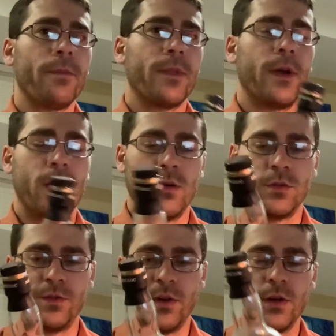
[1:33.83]
I was
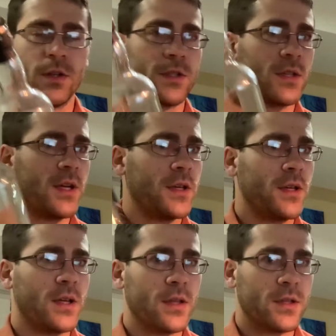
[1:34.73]
very excited to
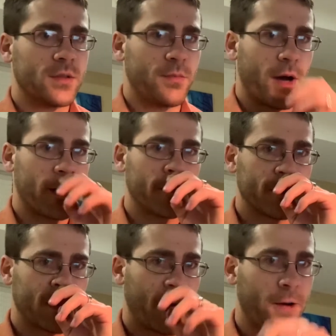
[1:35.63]
get this bottle.
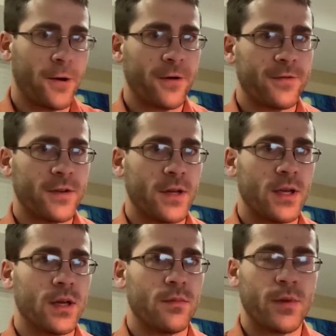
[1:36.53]
It's not often I
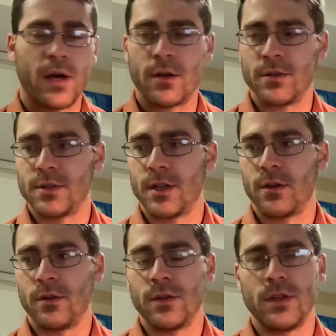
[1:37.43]
get bottles that
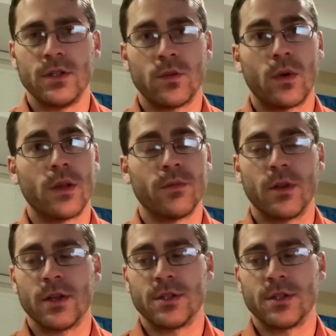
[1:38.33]
are in the 20 plus